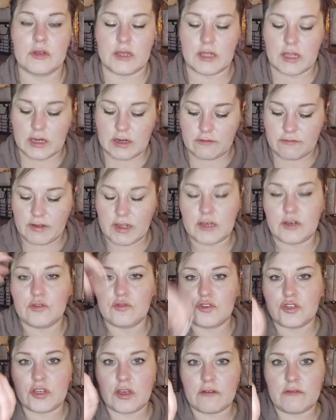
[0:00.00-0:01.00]
and if I do
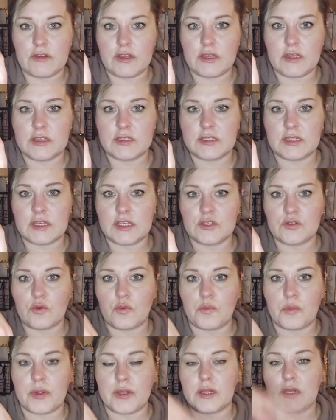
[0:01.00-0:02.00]
shove it, it stays
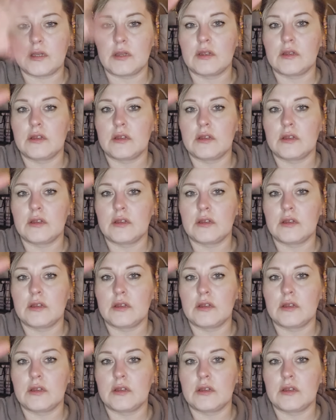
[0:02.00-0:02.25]
open,